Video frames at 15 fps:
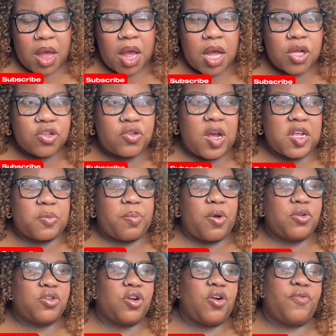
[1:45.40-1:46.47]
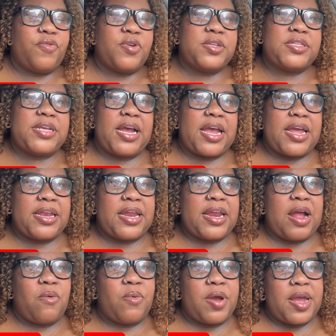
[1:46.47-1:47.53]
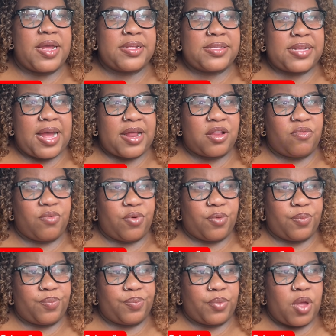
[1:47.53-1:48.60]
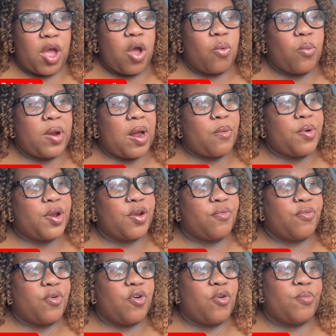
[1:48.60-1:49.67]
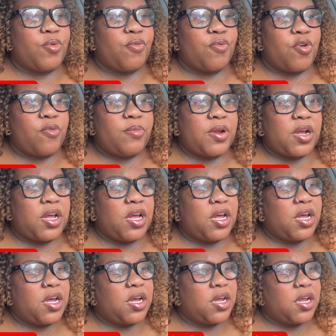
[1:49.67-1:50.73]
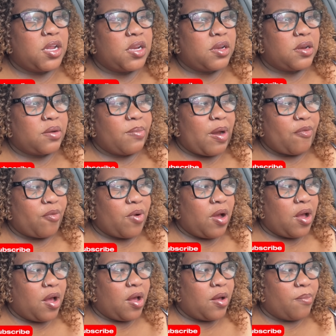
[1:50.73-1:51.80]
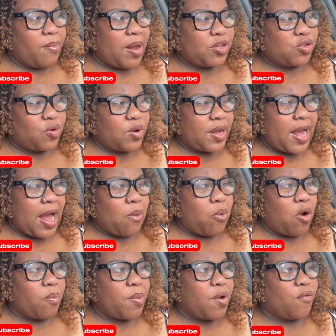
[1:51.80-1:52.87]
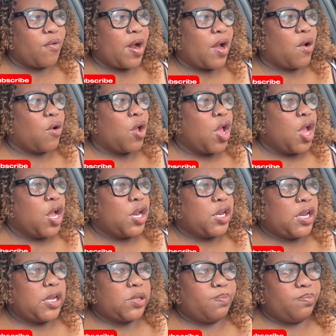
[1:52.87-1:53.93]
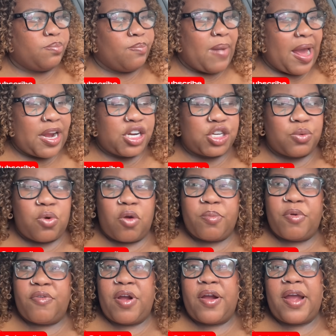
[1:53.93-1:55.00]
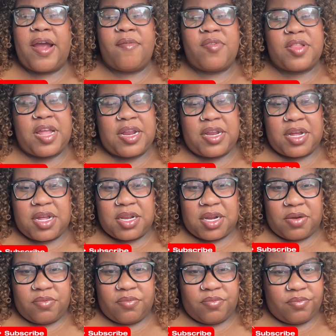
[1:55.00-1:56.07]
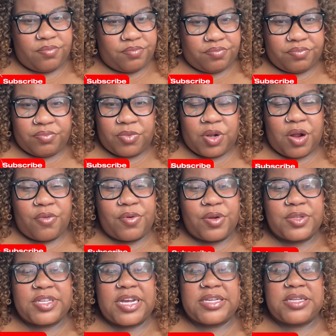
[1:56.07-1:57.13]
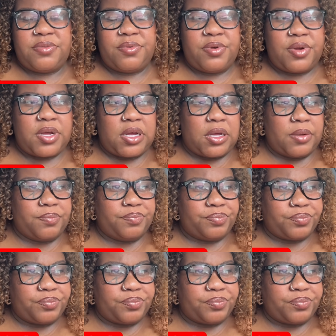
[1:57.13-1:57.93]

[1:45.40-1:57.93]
So I spoke to her for a second, then I went inside the room. When I went in the room looked good. My tour guide walked me around, the manager walked me around, everything looking, you know, real tasty, real good.